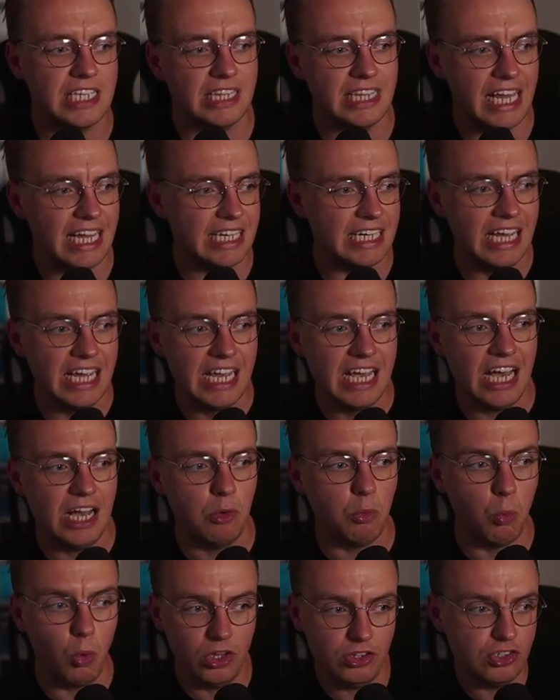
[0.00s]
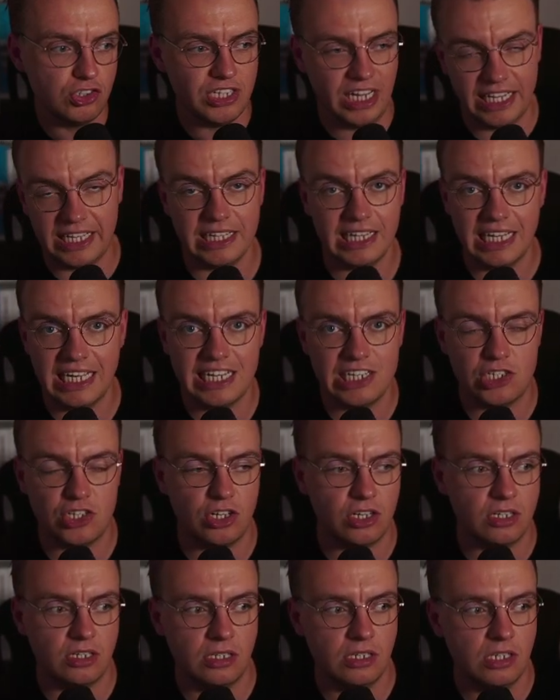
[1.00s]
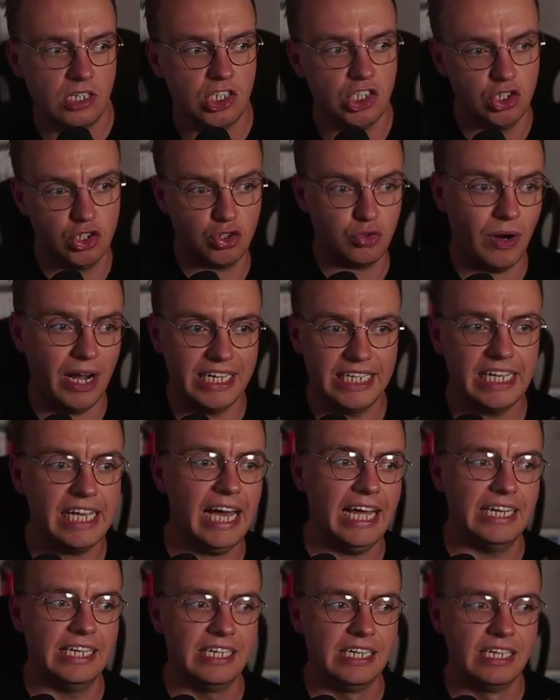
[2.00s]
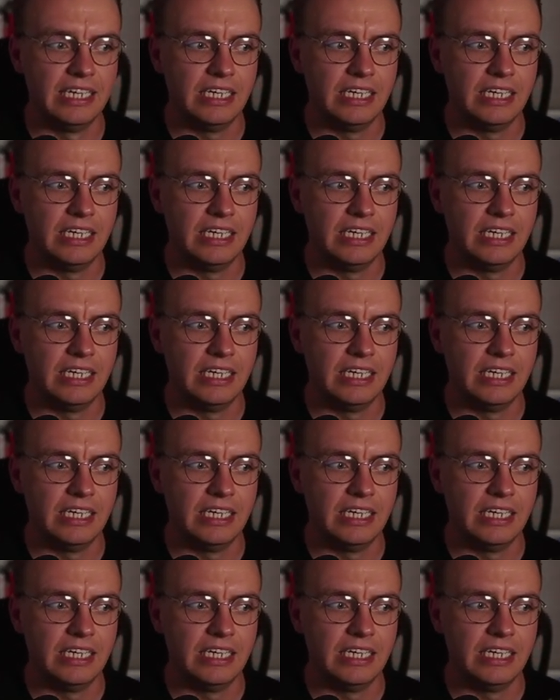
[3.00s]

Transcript: And then one second later, you'd try again.